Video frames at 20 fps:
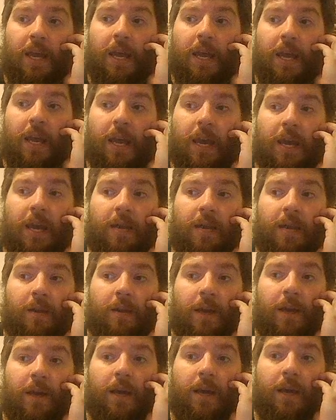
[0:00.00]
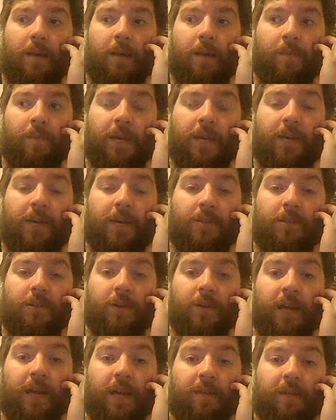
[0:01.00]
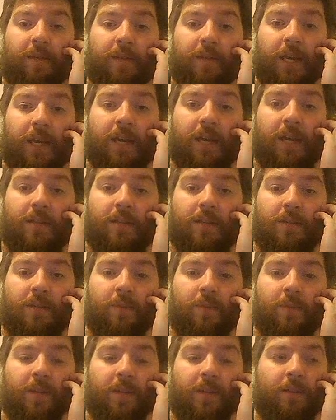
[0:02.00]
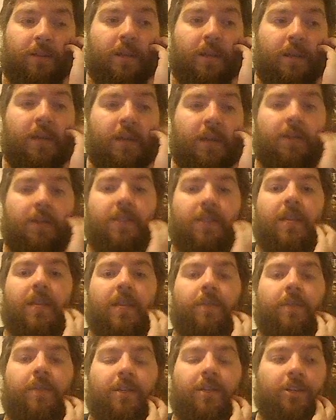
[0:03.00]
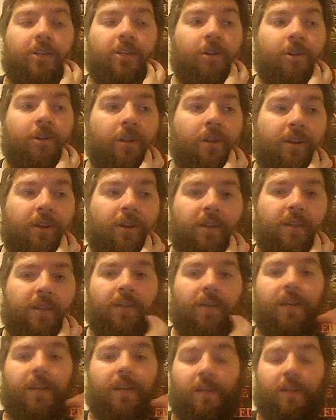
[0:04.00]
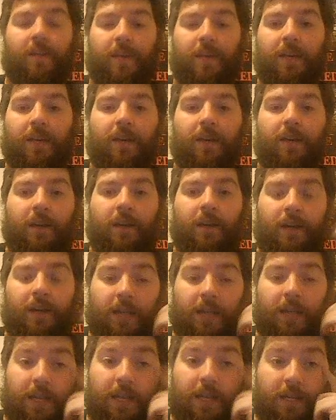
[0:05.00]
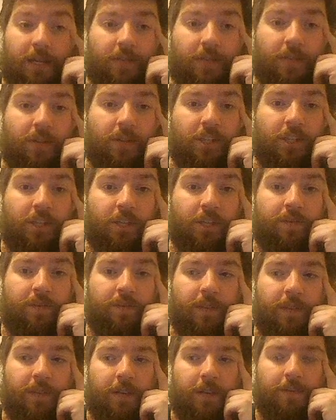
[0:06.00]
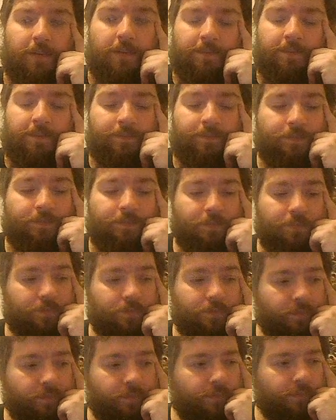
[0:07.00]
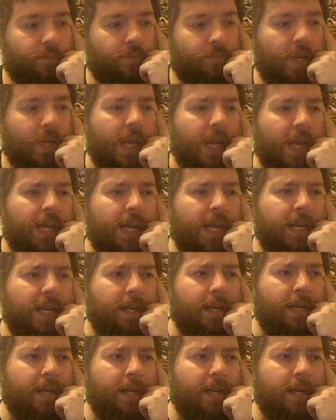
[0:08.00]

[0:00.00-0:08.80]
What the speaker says: And but I also have a cousin with the same congenital heart defect, that being again tetralogy of Fallot, and